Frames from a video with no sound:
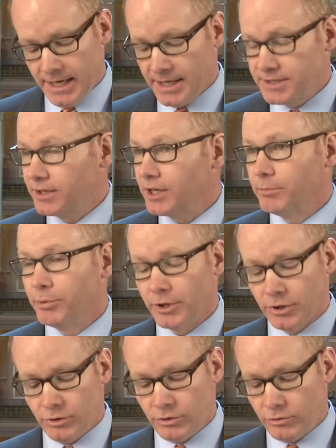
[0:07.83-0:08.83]
It's going to
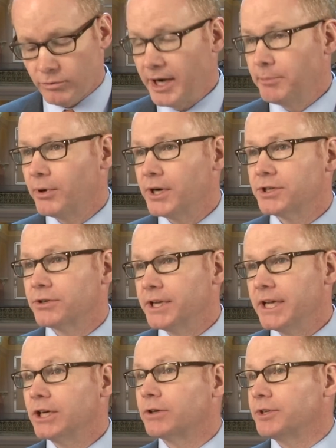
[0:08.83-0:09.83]
put great pressure
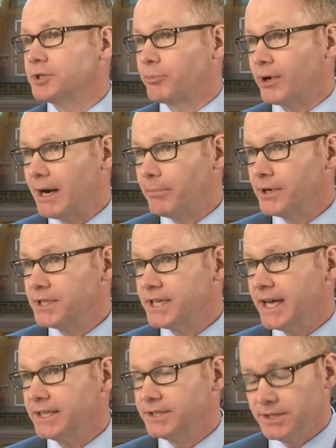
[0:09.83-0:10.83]
to increase property
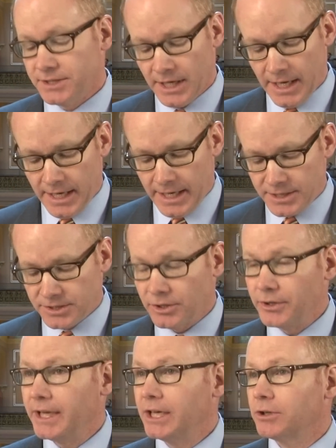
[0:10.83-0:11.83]
taxes. It's
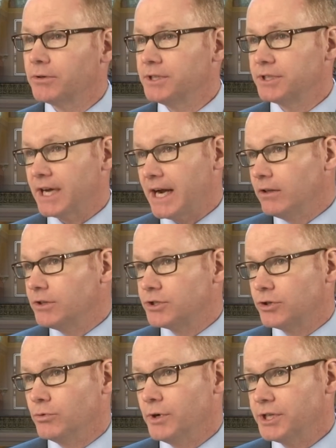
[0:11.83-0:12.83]
going to increase
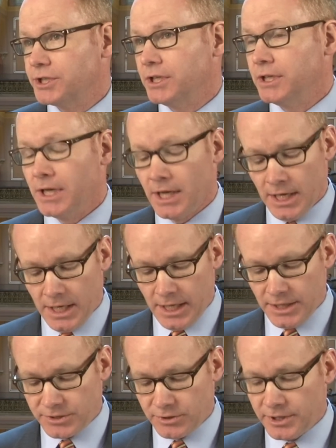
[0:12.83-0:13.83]
college tuition.
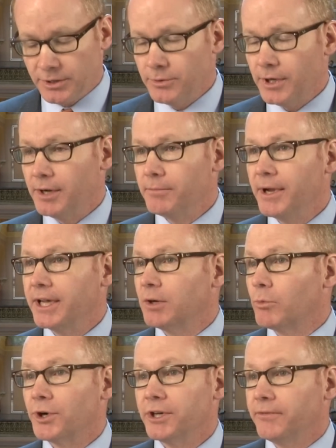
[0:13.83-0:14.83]
It's going to make
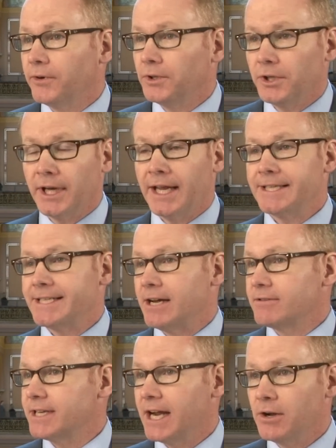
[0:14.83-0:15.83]
it more difficult to get
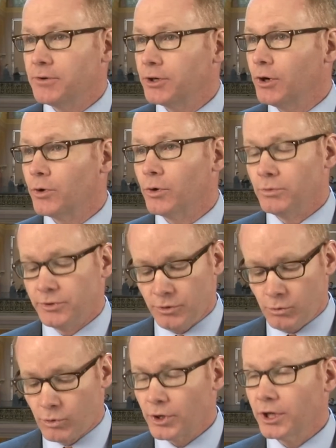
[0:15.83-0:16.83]
downtown to go
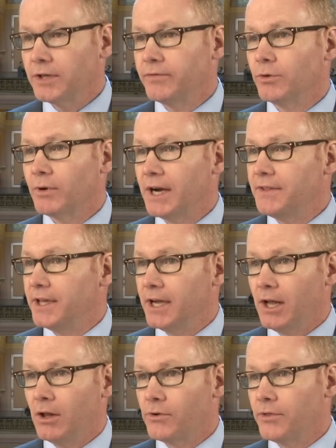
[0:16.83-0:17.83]
to work if you ride the
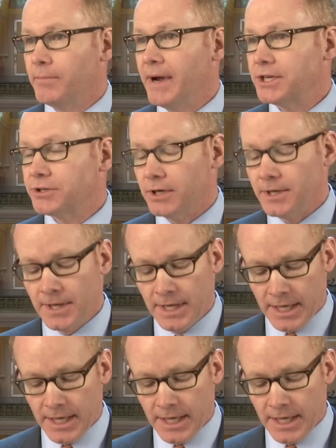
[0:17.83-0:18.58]
L or the Metro.